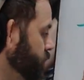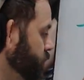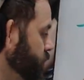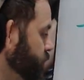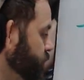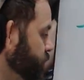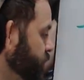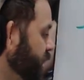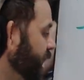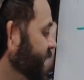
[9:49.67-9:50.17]

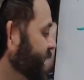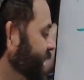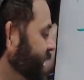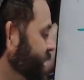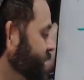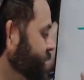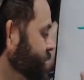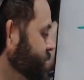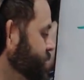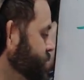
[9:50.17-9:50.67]

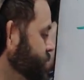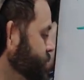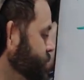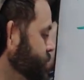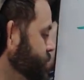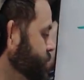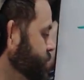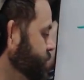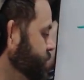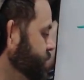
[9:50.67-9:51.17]
Friday,
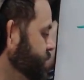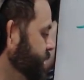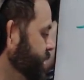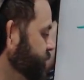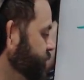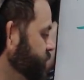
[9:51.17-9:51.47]
San